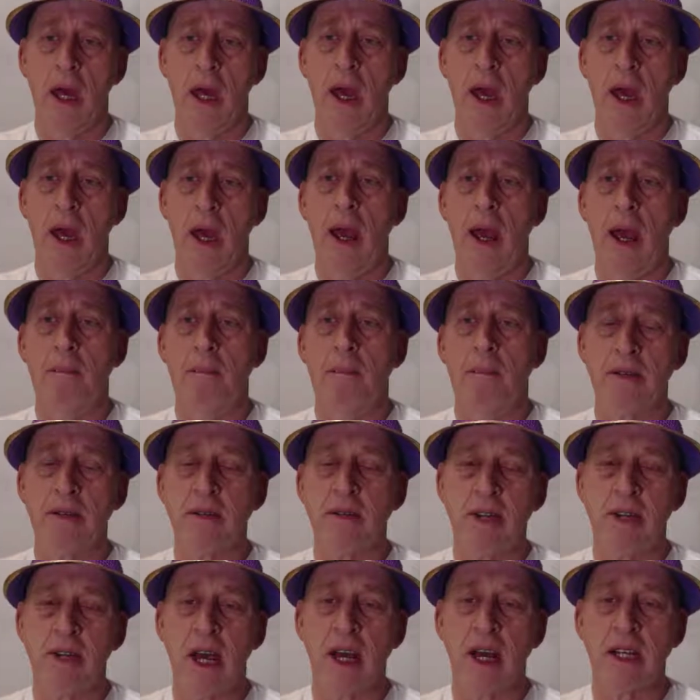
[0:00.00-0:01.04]
And bishop
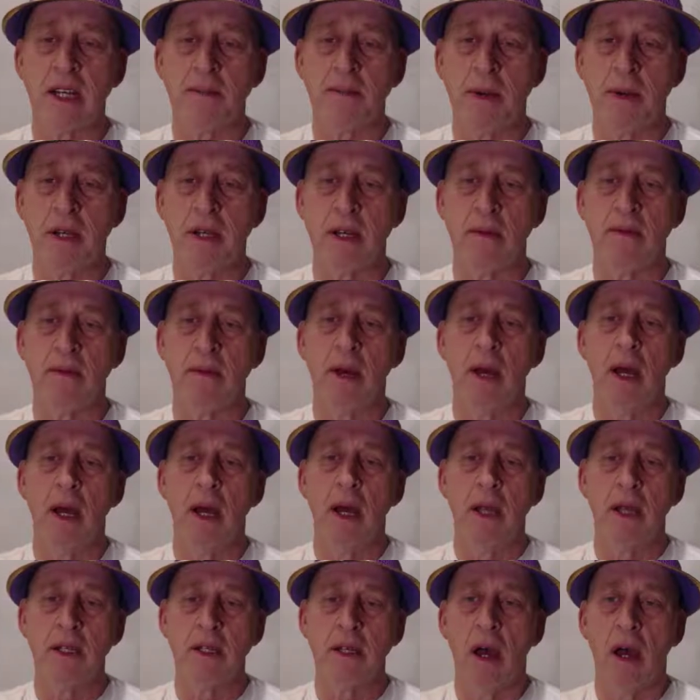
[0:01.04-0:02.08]
takes bishop.
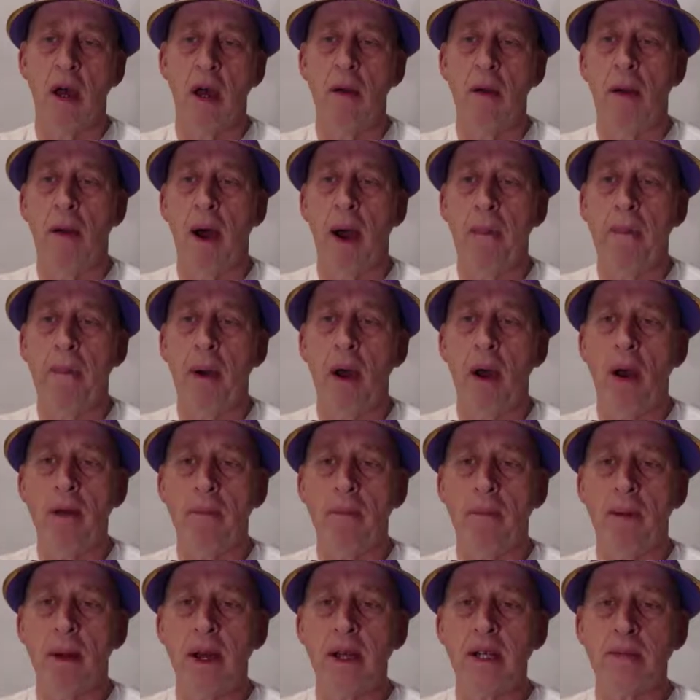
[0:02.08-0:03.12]
So my opponent
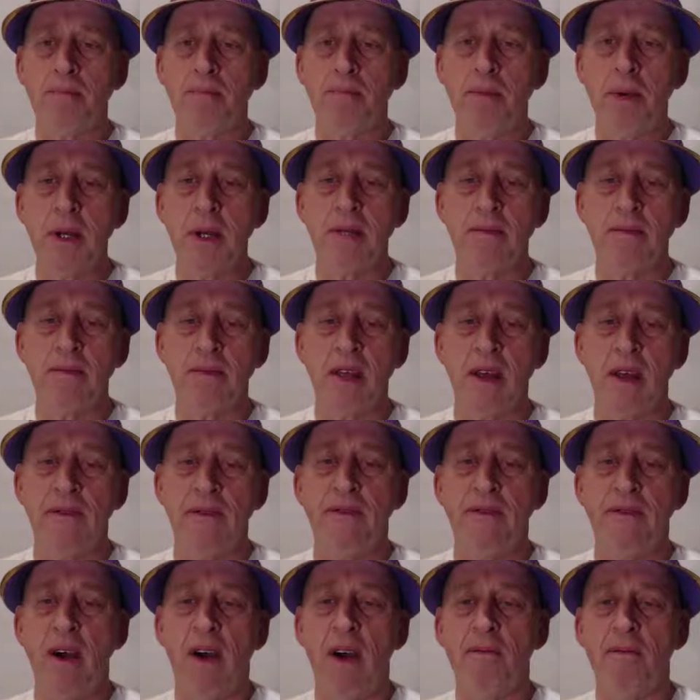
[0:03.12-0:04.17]
plays bishop
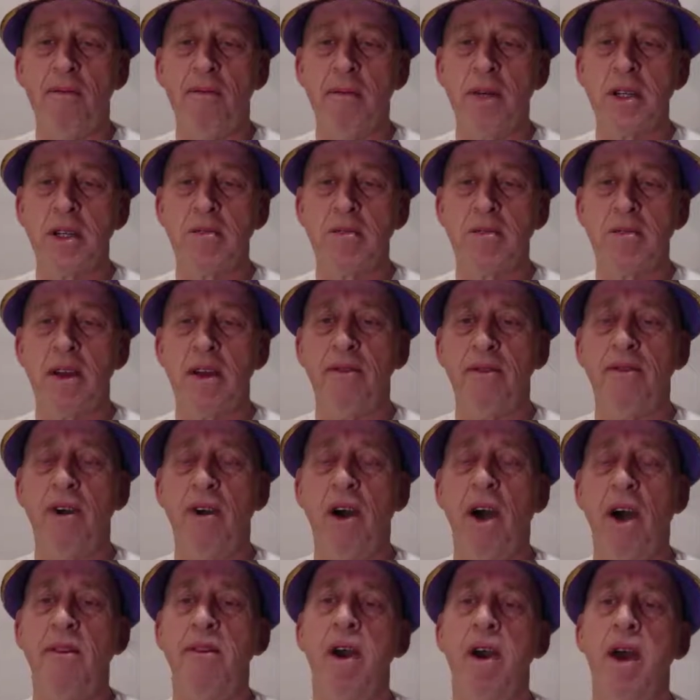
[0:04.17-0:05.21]
D5, bishop
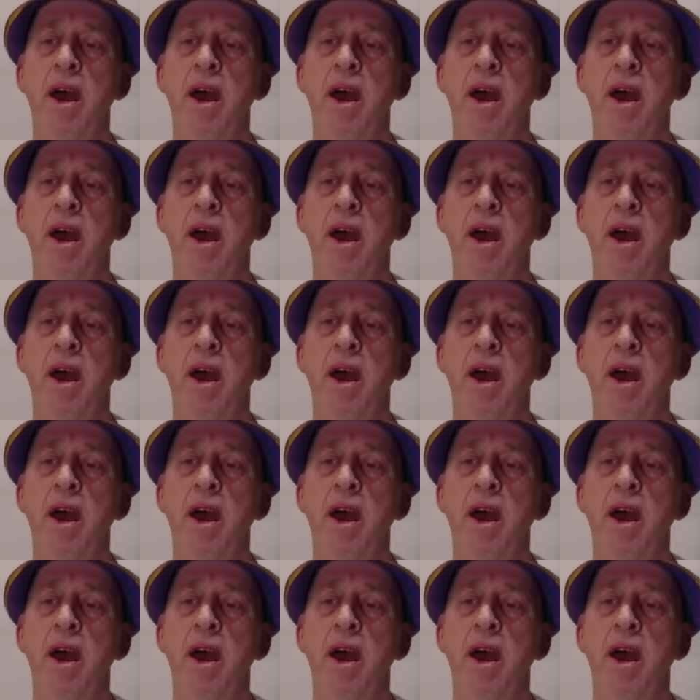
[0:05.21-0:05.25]
D5.